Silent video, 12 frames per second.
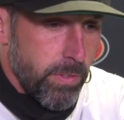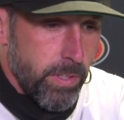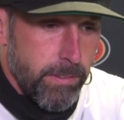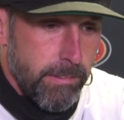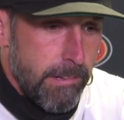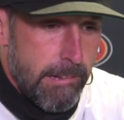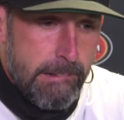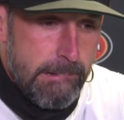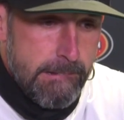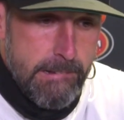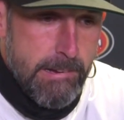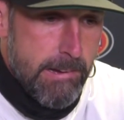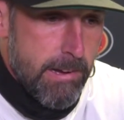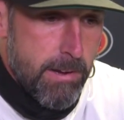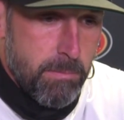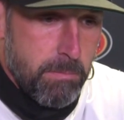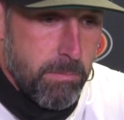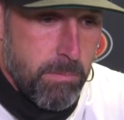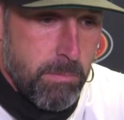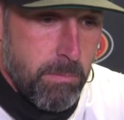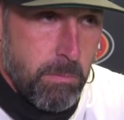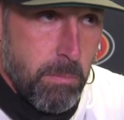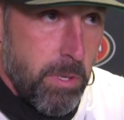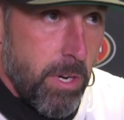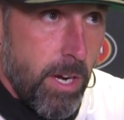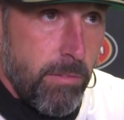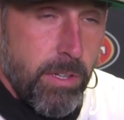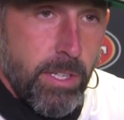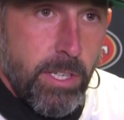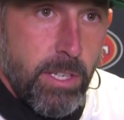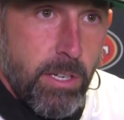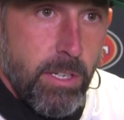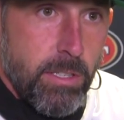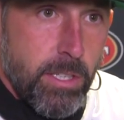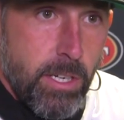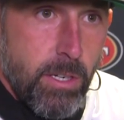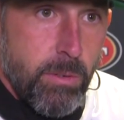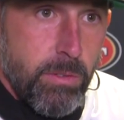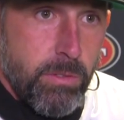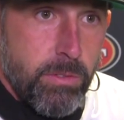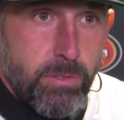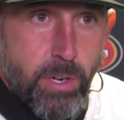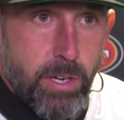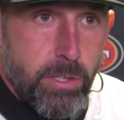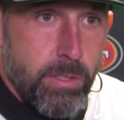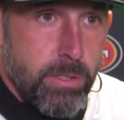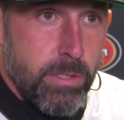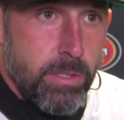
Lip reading: And but no, I felt like I caught it like I always try to.